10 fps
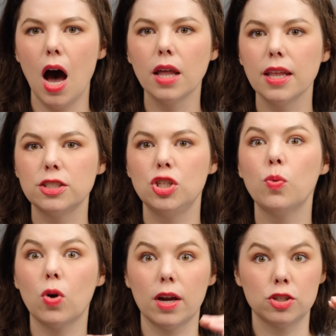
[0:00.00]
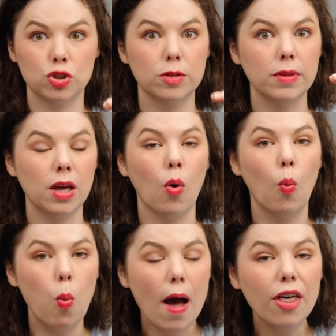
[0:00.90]
unless unless you were extremely
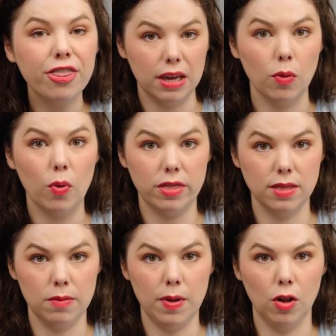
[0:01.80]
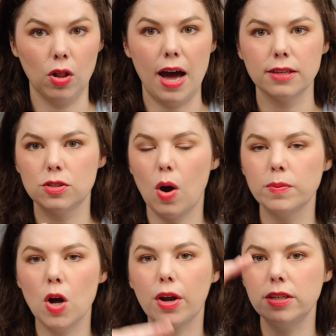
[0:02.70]
wealthy within the middle class. So I'm
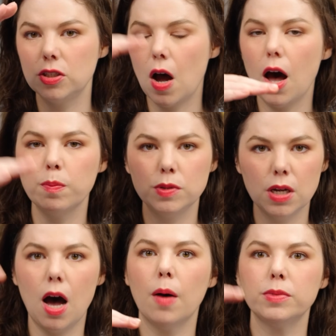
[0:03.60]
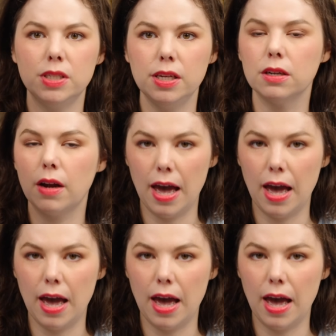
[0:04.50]
talking top, top tier